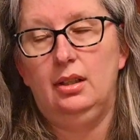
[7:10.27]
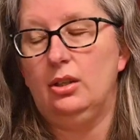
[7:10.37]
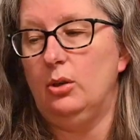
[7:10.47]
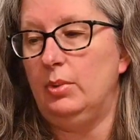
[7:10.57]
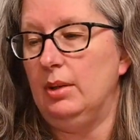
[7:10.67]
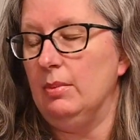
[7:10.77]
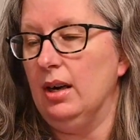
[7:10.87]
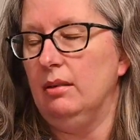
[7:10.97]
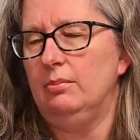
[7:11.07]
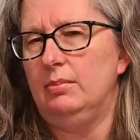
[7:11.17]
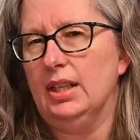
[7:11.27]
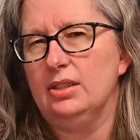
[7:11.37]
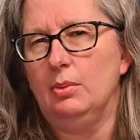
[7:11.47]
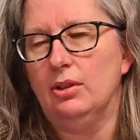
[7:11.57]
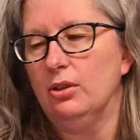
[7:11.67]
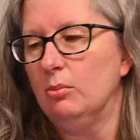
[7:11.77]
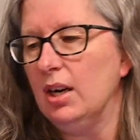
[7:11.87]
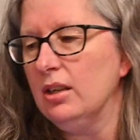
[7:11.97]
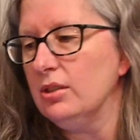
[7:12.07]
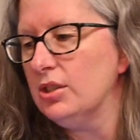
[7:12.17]
Could be next month or
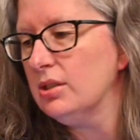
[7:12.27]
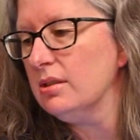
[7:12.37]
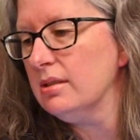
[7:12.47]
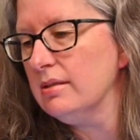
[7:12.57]
March.